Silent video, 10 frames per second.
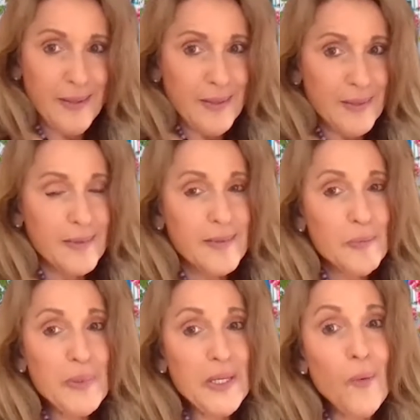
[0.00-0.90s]
This is a
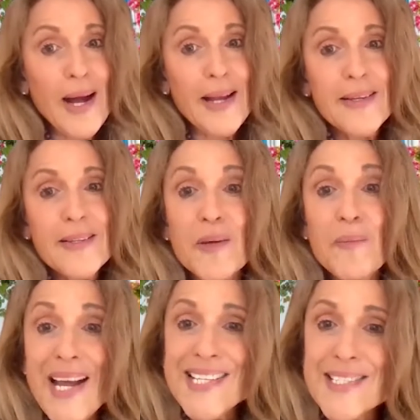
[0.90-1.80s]
big one. It's a
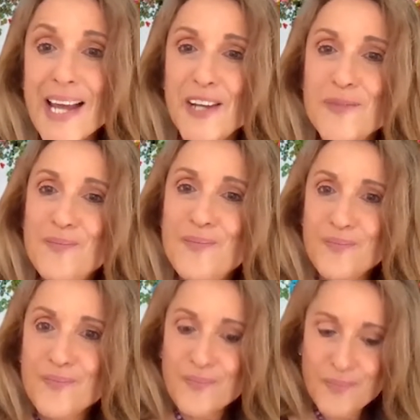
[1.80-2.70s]
mindset.
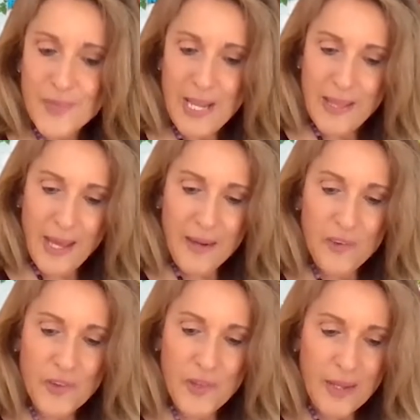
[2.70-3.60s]
And that
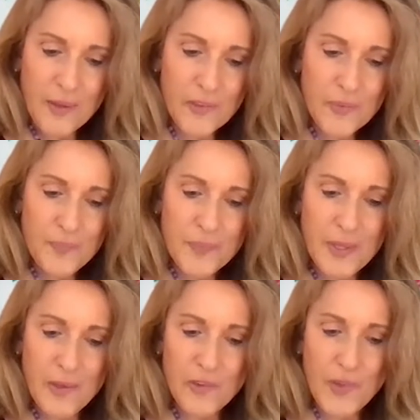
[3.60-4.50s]
is this.
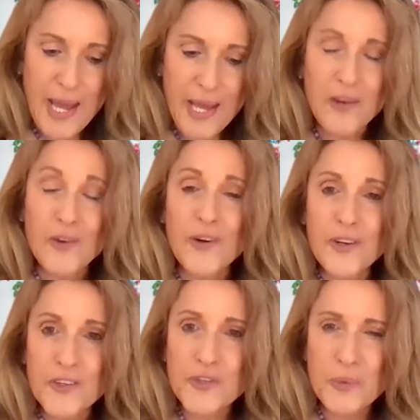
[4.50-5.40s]
Is that in
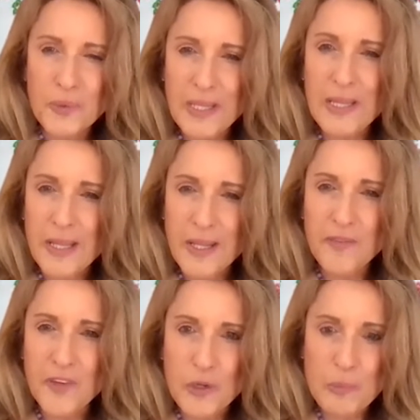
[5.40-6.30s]
order to truly
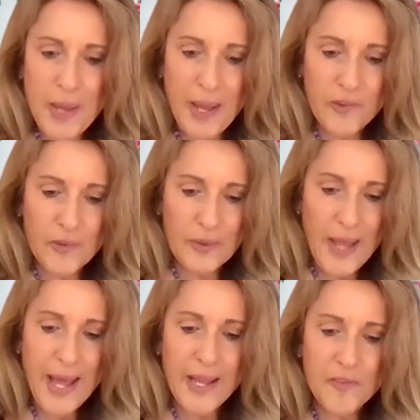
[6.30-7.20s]
live your best
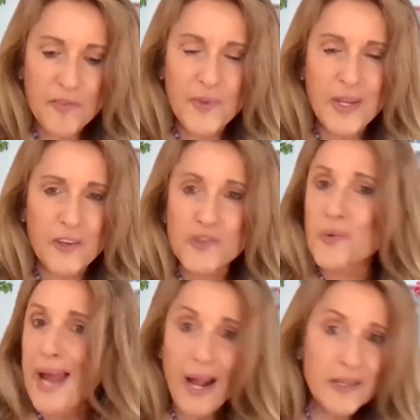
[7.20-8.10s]
life and
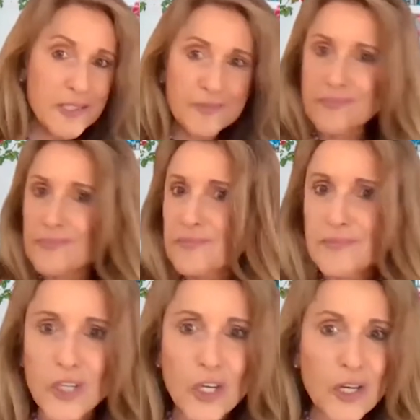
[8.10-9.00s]
attract
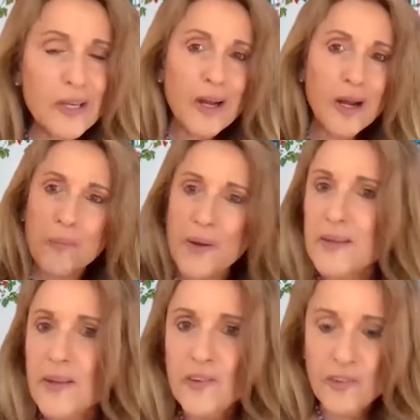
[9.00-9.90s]
good
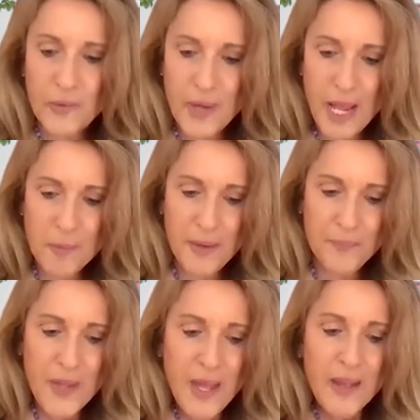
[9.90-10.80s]
abundance, you name
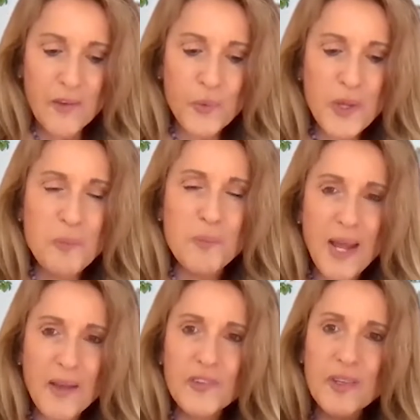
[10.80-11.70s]
it, is we
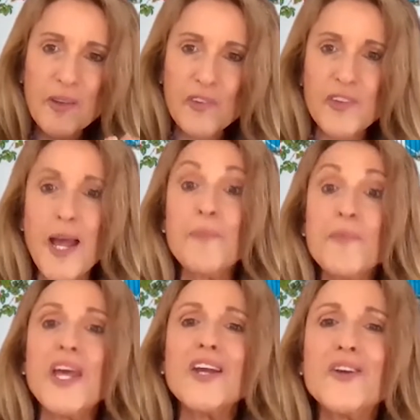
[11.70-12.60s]
must accept
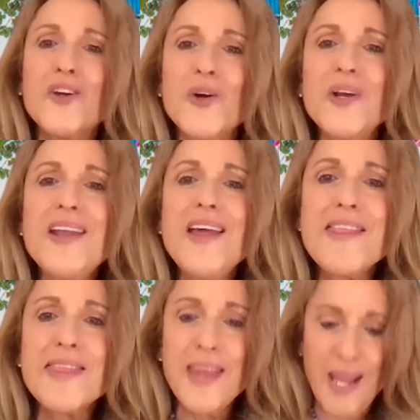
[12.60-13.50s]
that good
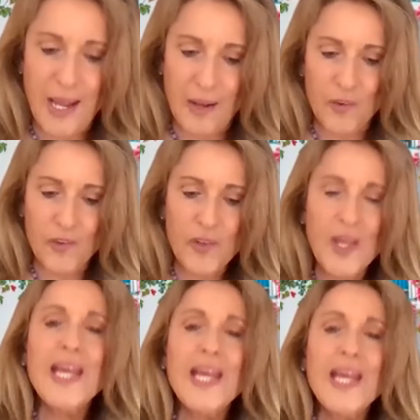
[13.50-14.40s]

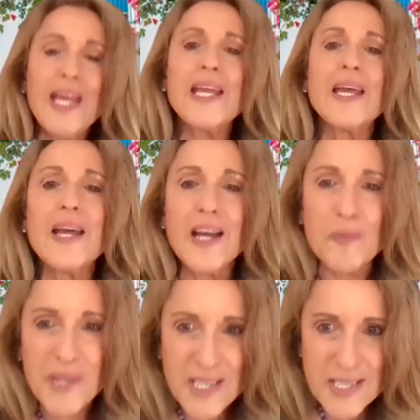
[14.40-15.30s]
things can
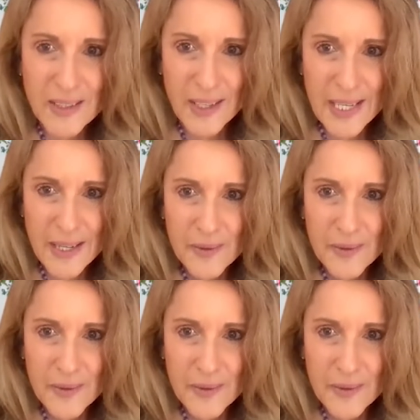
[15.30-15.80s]
come easily.